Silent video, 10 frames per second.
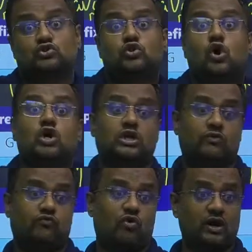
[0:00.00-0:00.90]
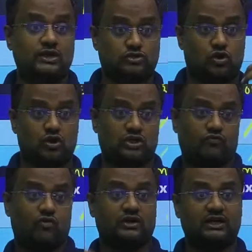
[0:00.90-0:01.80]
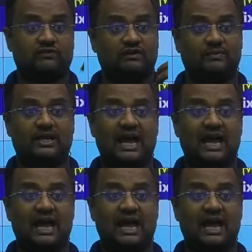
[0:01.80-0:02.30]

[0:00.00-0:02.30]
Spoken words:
lot of voids, lot of water it will be